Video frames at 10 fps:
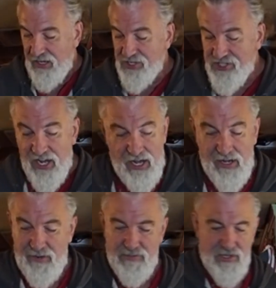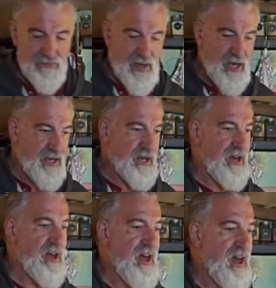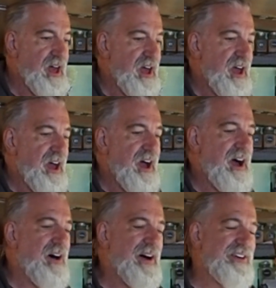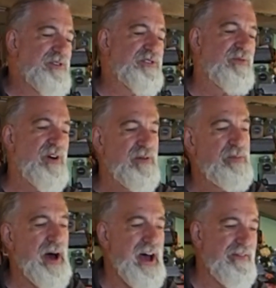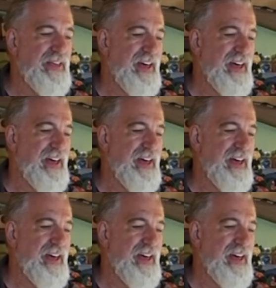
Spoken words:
is time to make... Oh, I used the wrong pot.